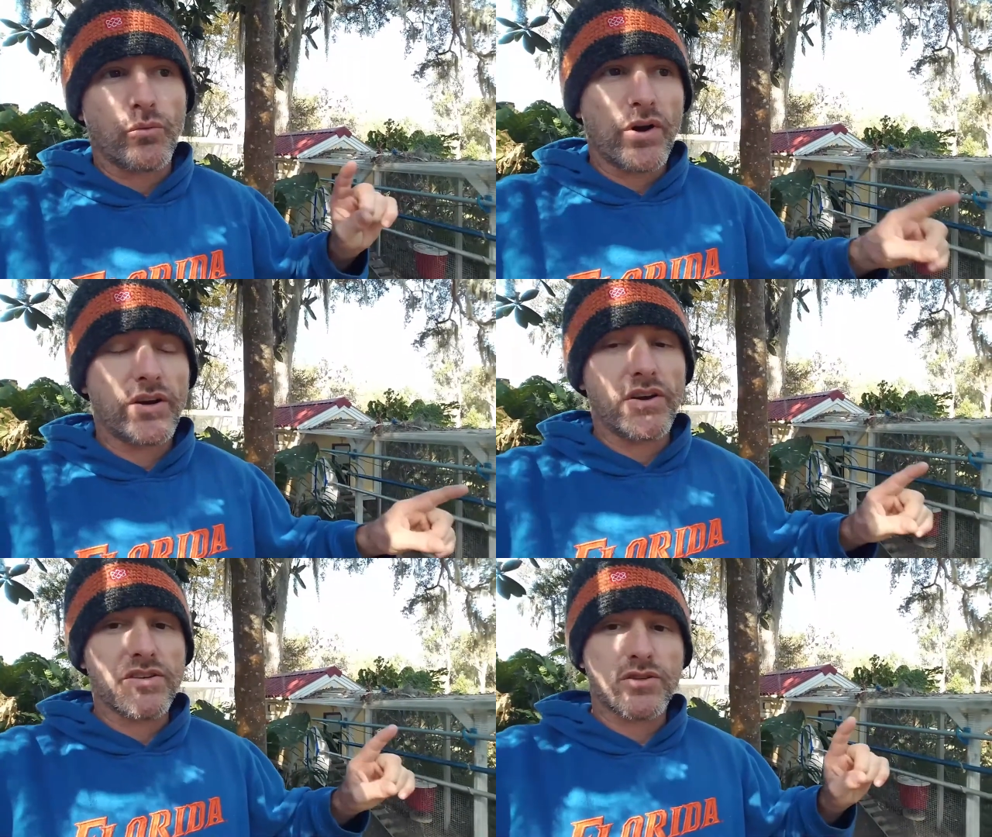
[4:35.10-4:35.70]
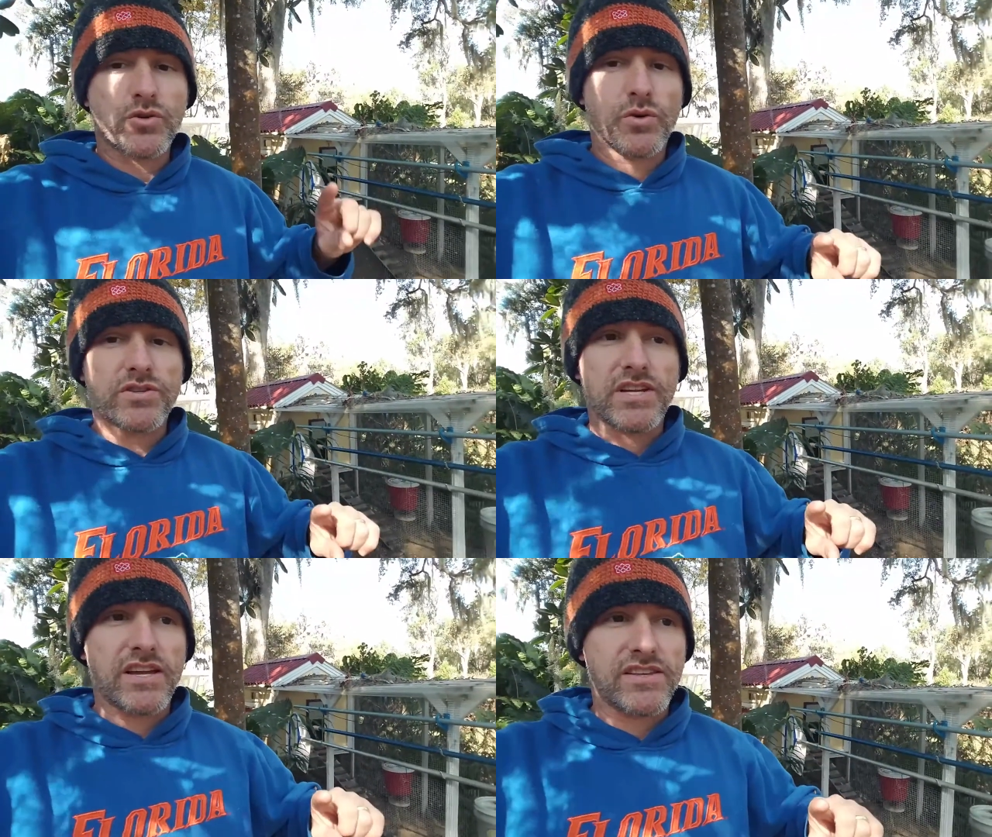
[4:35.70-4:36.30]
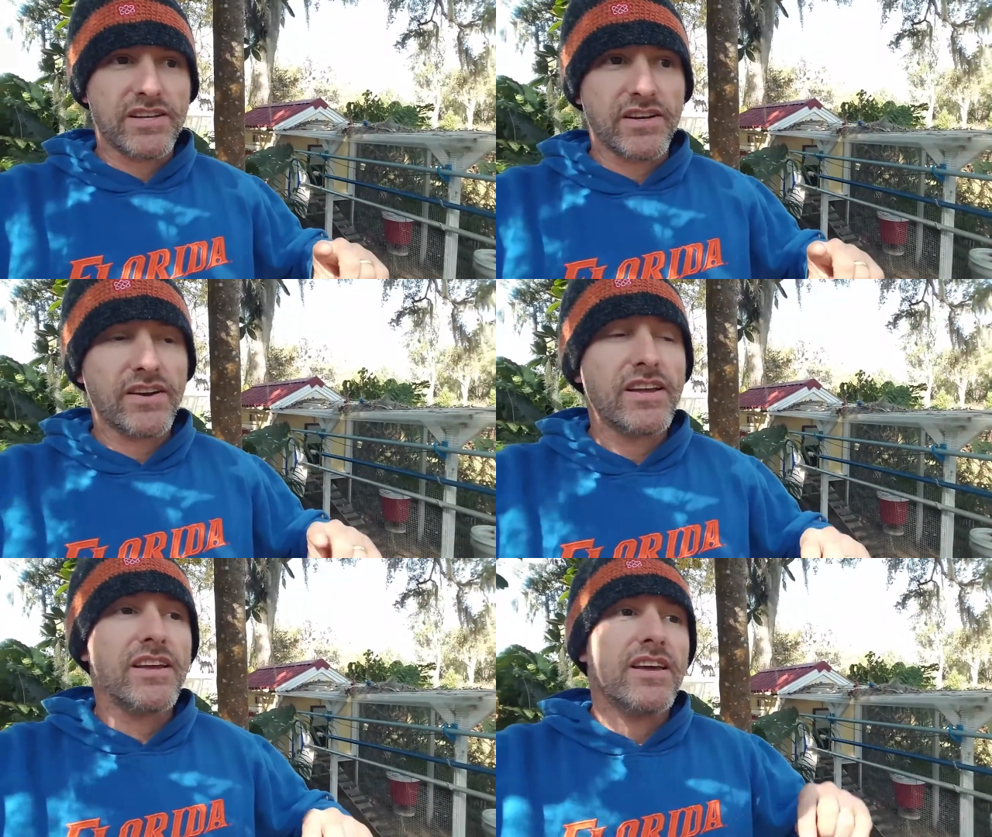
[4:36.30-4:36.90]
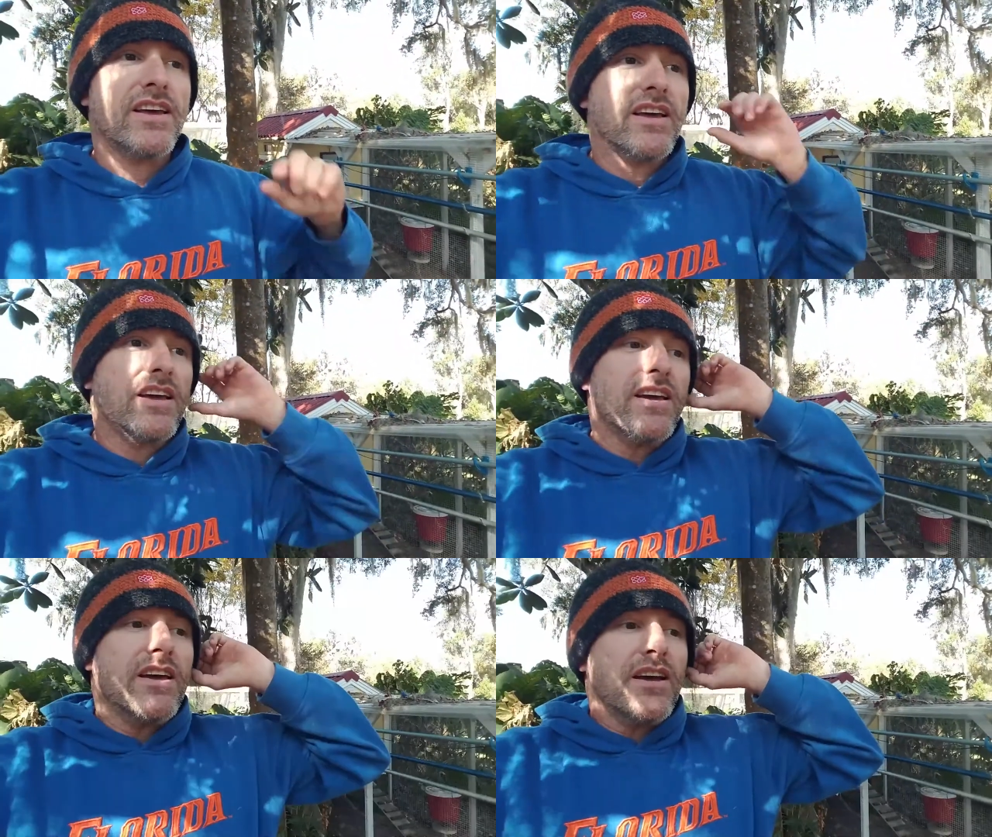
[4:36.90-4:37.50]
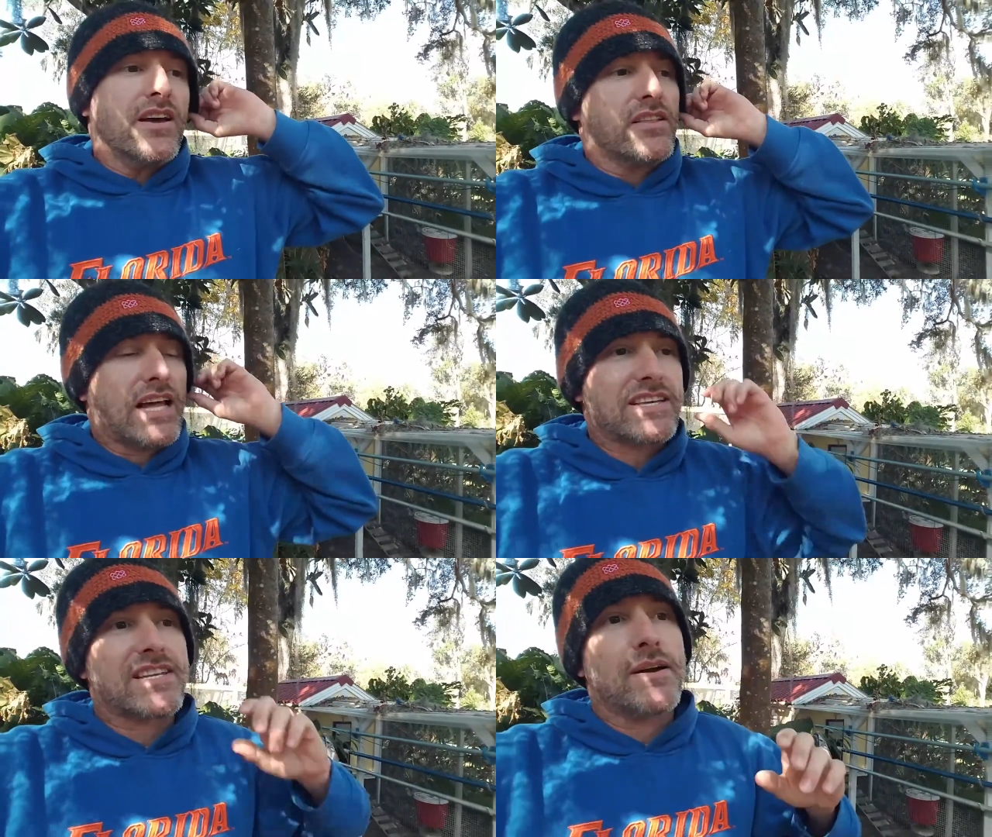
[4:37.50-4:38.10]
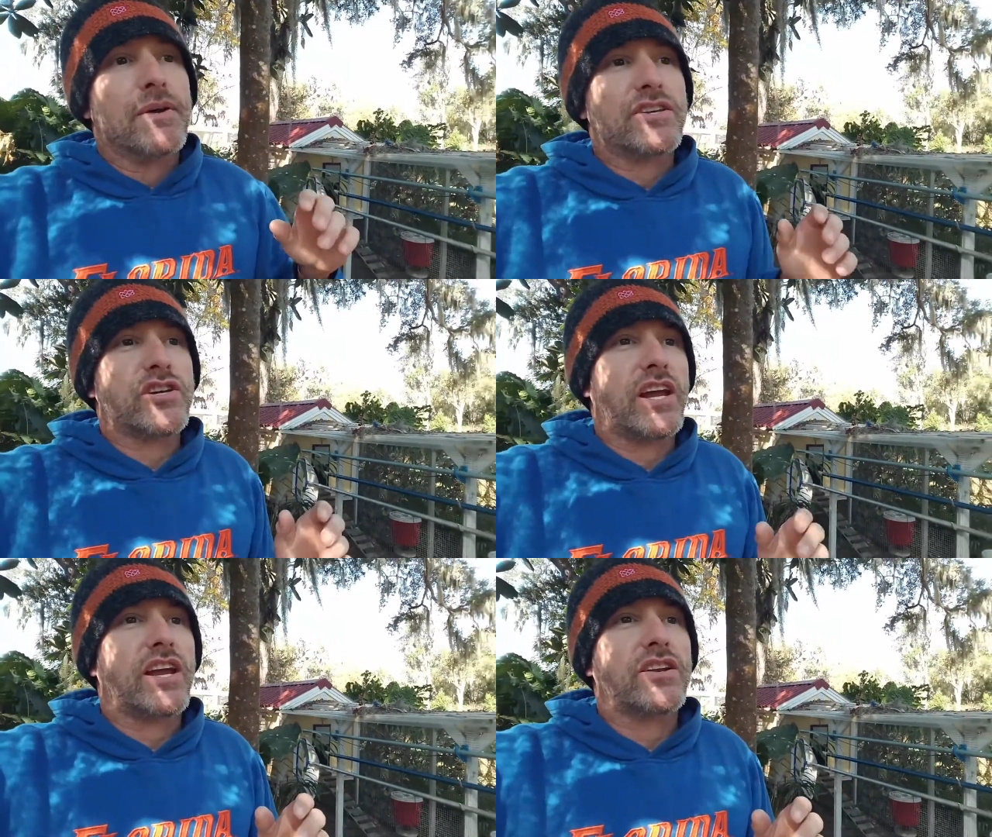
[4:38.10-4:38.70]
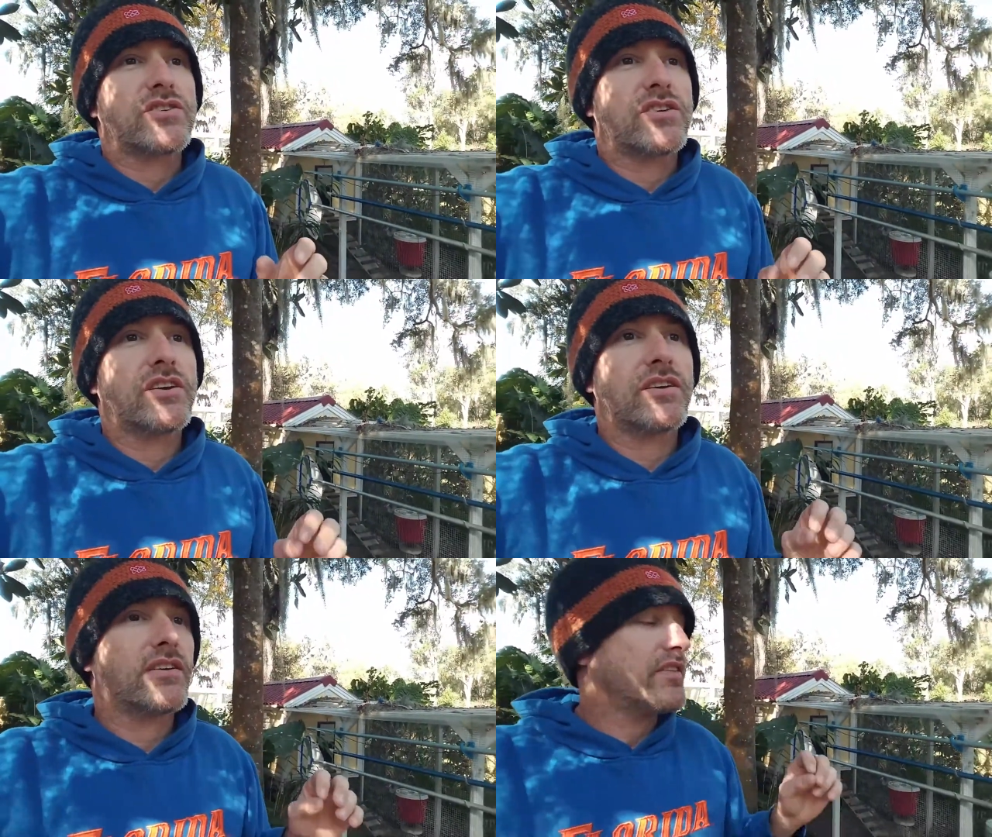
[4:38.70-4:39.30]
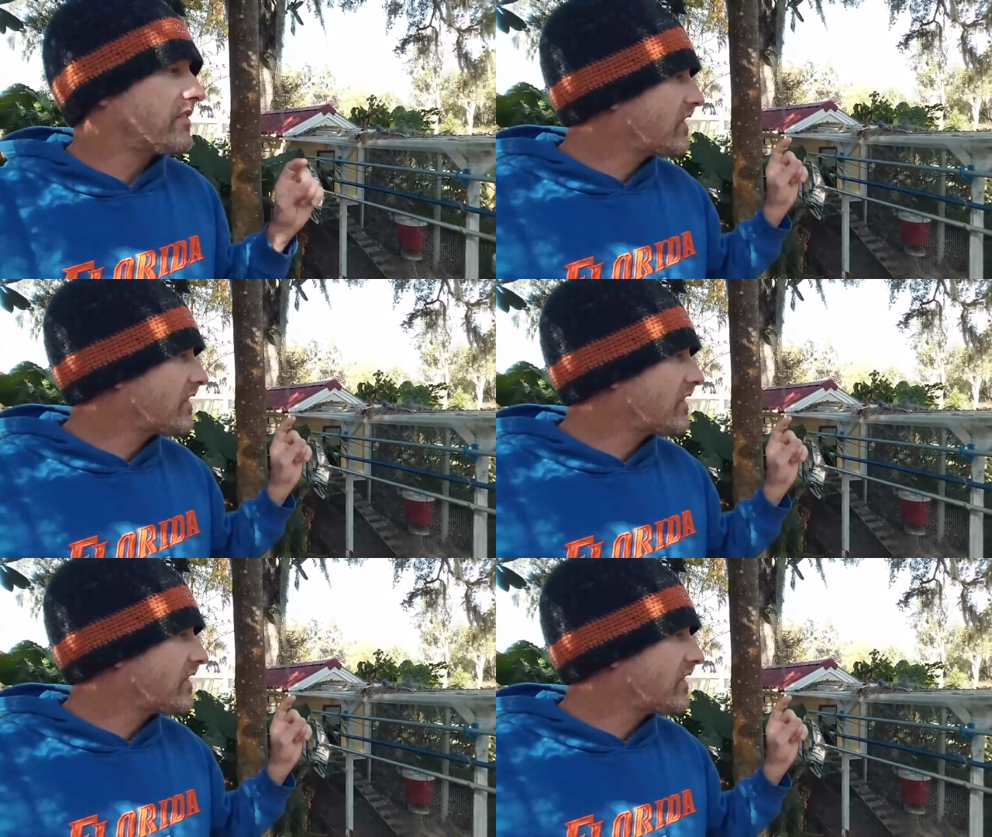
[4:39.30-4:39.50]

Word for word: winter is the shortest day of the year. Last time I changed the